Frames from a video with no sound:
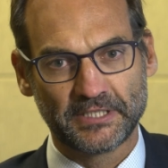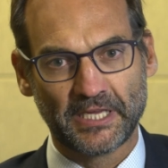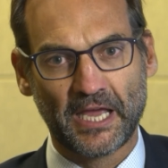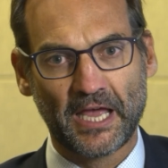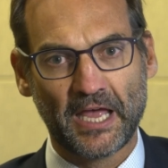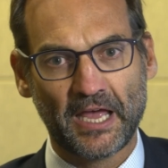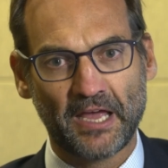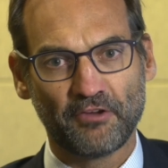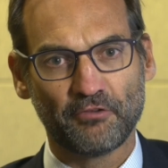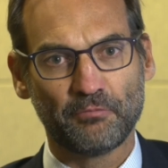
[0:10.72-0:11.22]

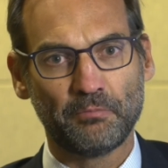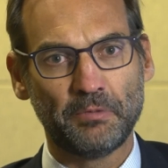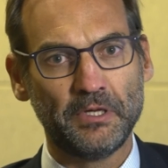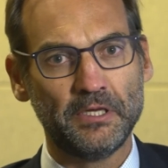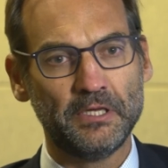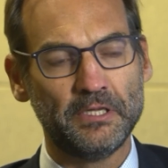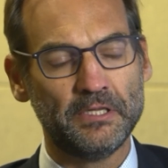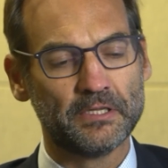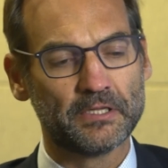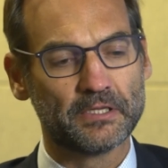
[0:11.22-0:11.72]
there have
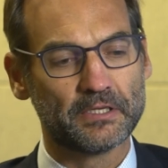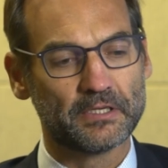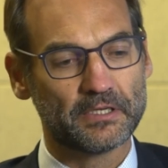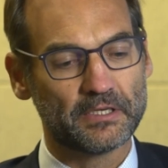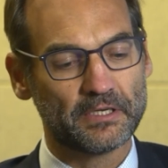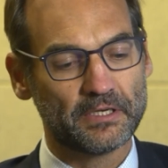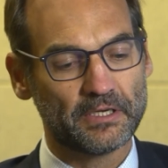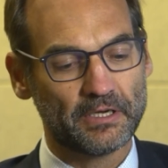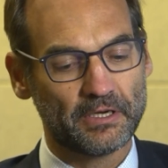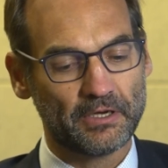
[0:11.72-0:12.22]
been
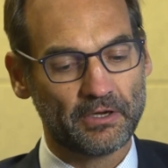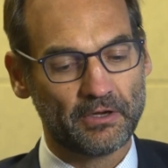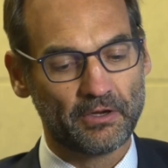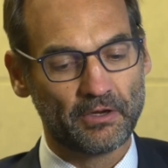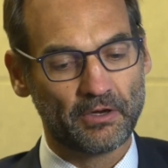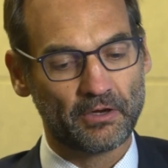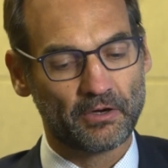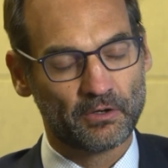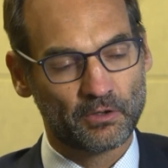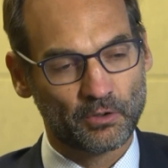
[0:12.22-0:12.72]

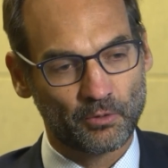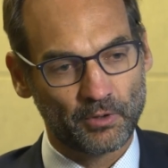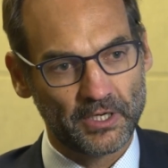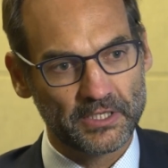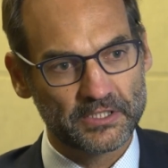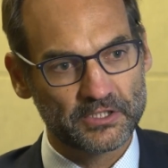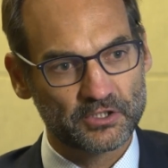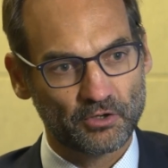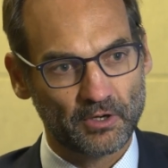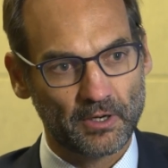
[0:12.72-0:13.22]
a great